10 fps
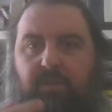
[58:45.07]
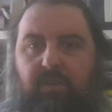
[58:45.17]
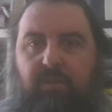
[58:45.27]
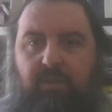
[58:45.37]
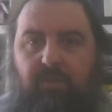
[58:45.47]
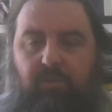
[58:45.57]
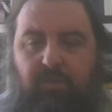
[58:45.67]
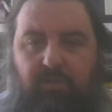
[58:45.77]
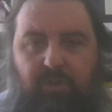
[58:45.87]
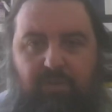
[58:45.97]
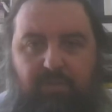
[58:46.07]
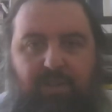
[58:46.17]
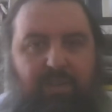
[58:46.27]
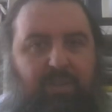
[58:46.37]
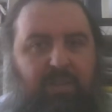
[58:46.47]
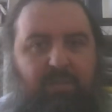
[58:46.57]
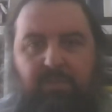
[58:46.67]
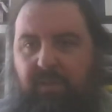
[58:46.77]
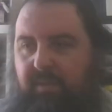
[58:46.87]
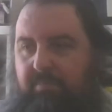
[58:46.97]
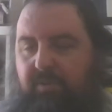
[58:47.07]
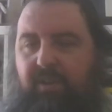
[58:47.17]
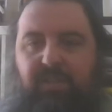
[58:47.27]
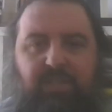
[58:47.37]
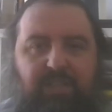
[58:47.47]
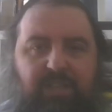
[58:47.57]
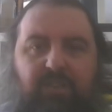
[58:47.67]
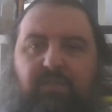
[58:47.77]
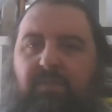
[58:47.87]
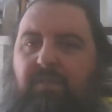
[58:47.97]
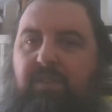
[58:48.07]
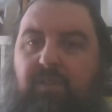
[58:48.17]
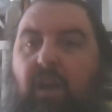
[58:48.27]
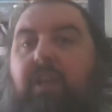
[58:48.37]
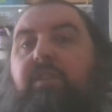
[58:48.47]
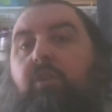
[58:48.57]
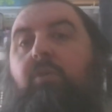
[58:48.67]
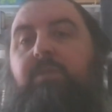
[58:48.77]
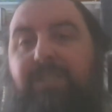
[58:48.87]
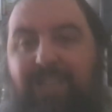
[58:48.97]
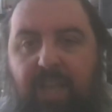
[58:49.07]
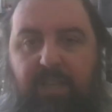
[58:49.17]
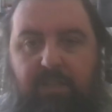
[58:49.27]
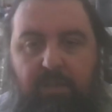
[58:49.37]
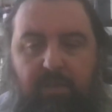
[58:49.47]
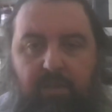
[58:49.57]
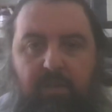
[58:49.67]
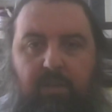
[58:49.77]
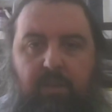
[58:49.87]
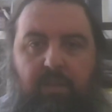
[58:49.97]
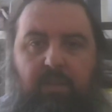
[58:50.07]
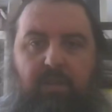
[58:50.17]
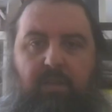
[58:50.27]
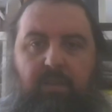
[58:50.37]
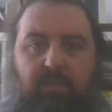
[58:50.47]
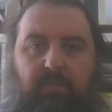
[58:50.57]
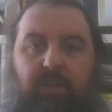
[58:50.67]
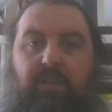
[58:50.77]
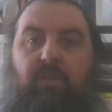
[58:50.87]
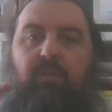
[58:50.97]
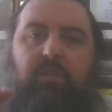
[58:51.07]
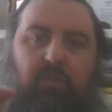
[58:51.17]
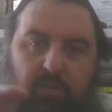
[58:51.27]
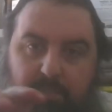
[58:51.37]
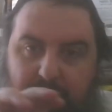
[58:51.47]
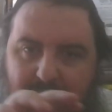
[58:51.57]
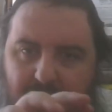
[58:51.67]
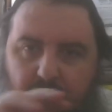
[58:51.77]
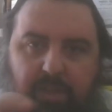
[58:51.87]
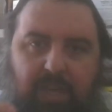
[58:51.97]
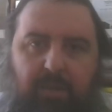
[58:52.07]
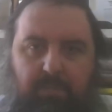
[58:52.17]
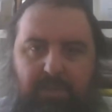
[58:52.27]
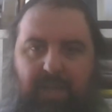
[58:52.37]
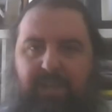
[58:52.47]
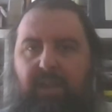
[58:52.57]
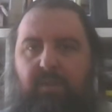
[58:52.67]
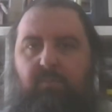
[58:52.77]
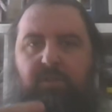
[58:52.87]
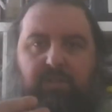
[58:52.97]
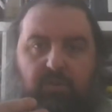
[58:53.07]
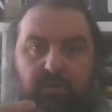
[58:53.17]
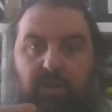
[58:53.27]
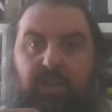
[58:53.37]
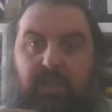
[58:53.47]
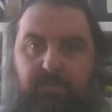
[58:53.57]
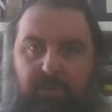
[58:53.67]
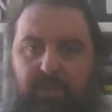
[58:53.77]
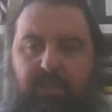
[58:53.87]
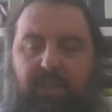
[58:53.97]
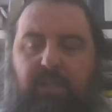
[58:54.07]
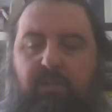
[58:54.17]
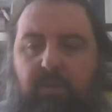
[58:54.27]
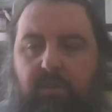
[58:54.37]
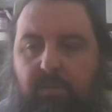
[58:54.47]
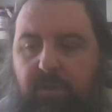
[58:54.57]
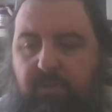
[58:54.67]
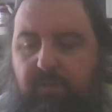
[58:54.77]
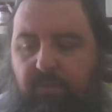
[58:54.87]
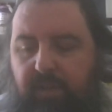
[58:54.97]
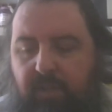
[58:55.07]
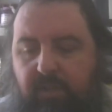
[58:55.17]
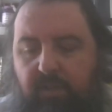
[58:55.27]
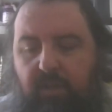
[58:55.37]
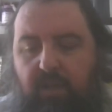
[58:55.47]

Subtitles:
the Lord your God, right? In Bereshit it says, and God said, right? God being Elo'him, that name which God hides behind nature, the mask of nature.